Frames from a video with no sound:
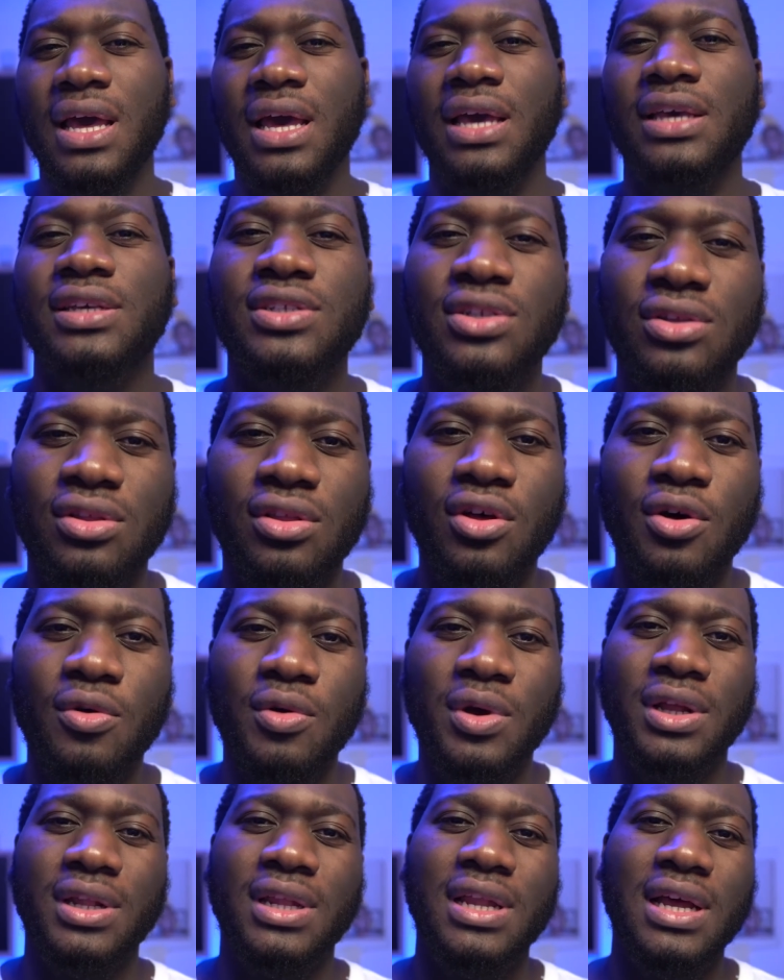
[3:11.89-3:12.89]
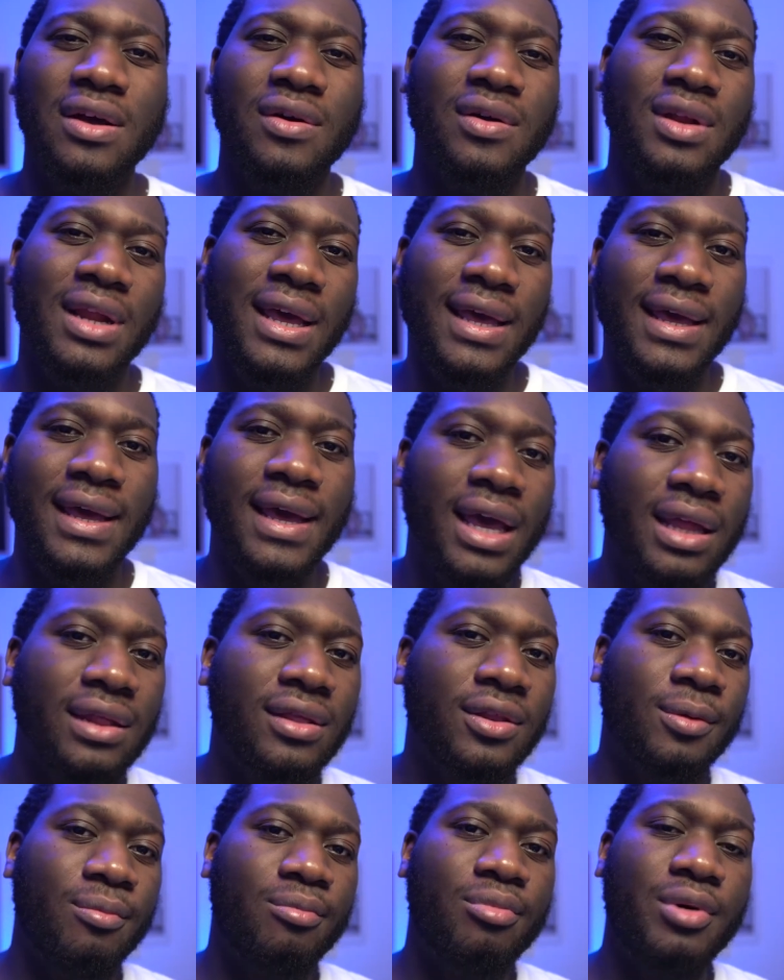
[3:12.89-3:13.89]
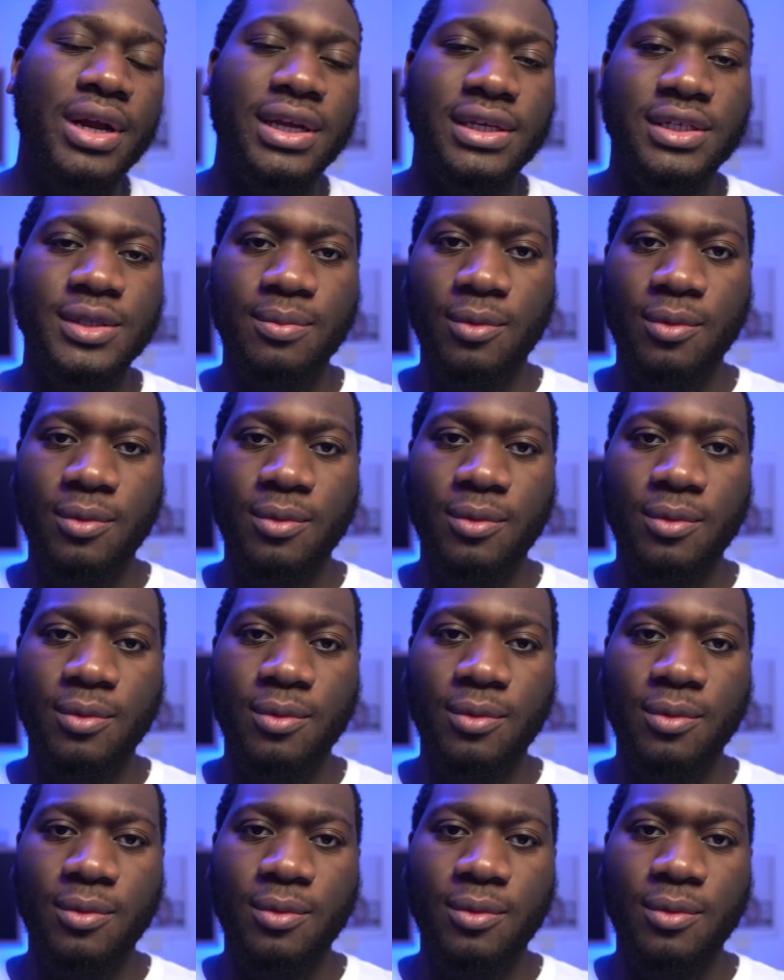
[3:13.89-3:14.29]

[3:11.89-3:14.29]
a slowing down, a hit the brakes